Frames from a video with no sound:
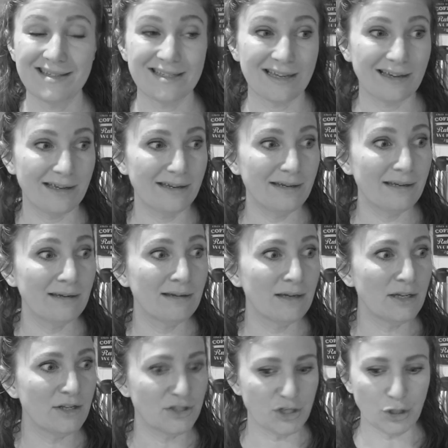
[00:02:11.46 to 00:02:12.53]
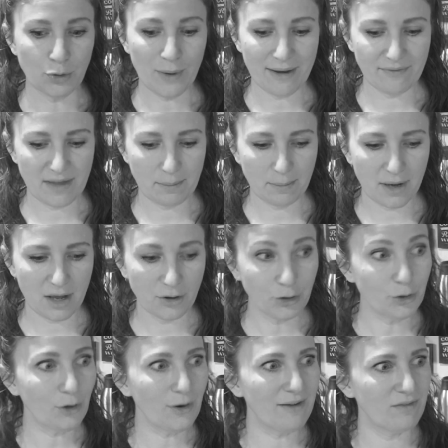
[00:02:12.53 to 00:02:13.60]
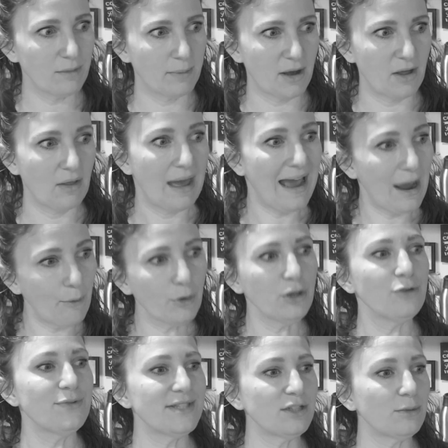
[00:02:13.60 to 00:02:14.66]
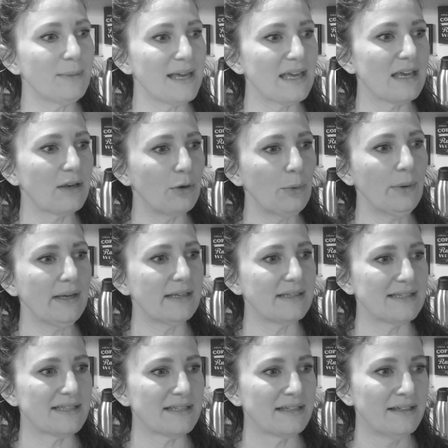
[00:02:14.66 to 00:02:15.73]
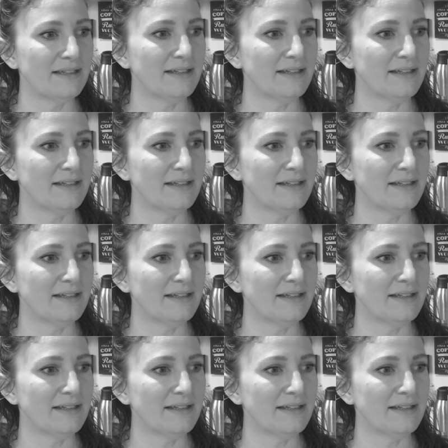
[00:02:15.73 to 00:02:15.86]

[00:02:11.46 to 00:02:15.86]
Son, do you have that ball? You don't have the ball. How are you still making noise?